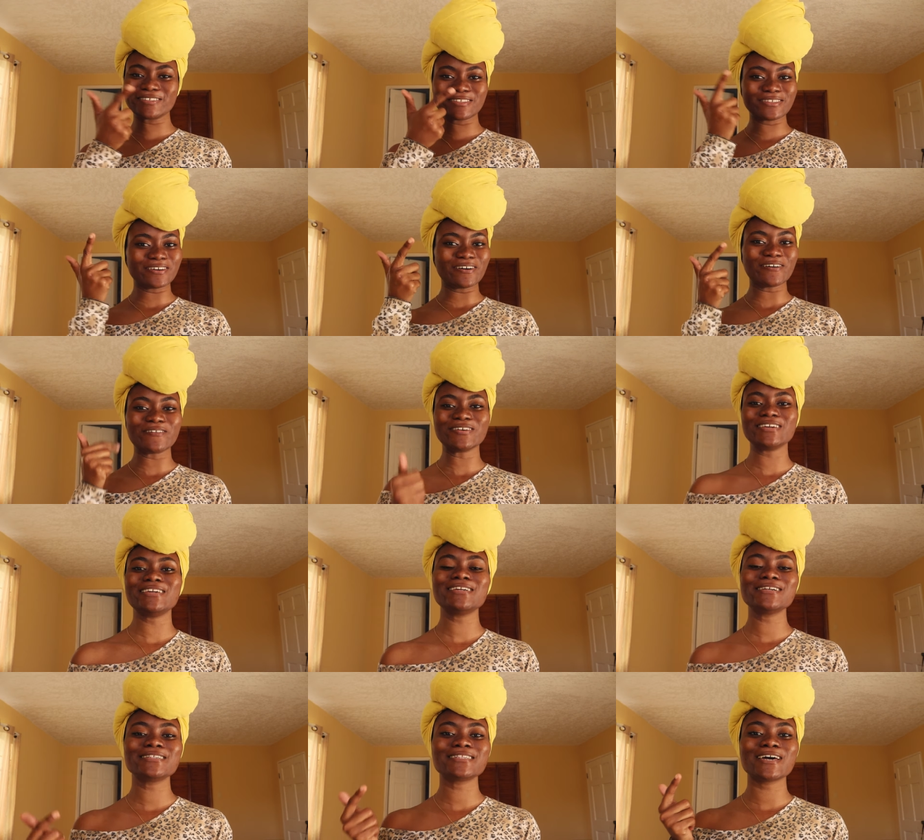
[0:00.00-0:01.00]
yo
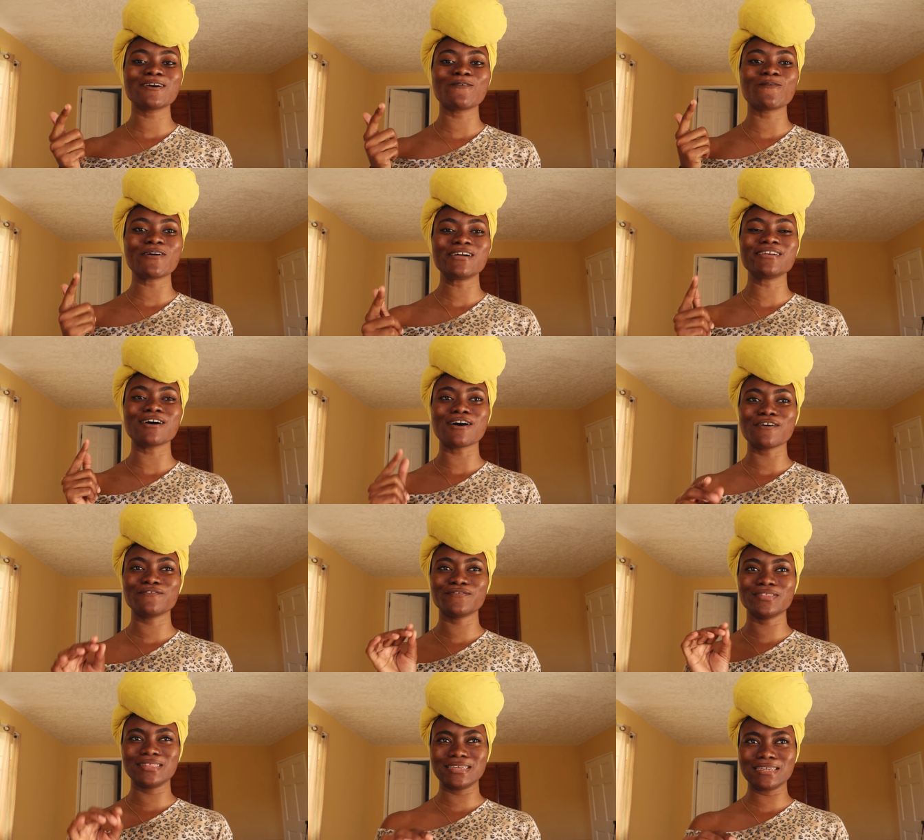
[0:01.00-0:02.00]
he is like one of
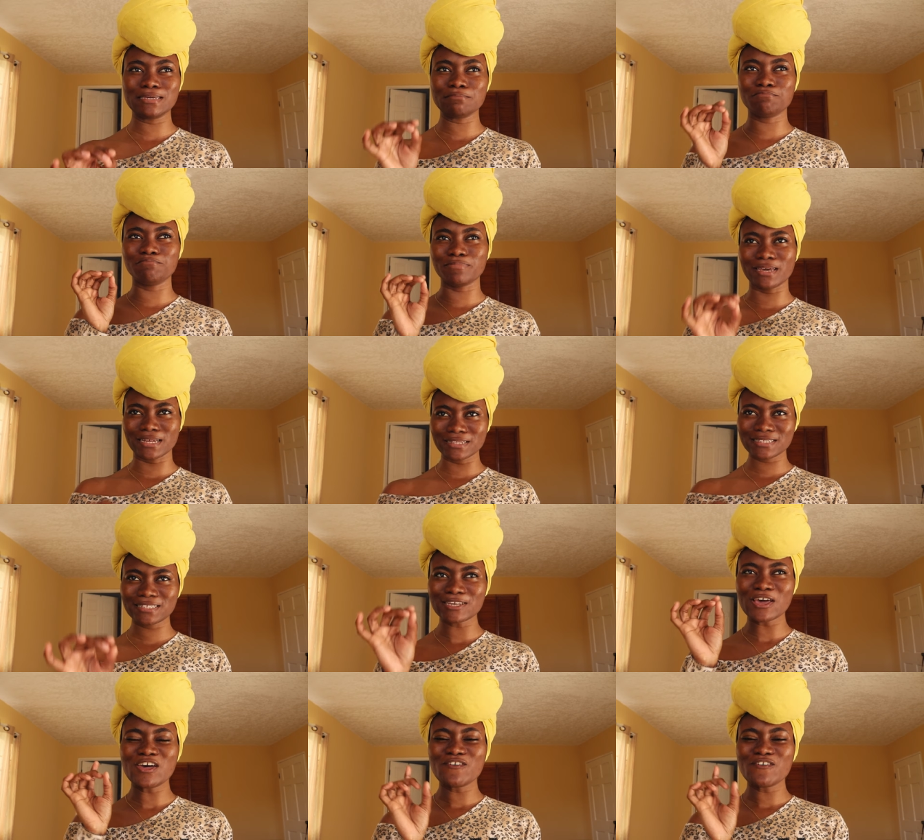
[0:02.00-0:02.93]
the best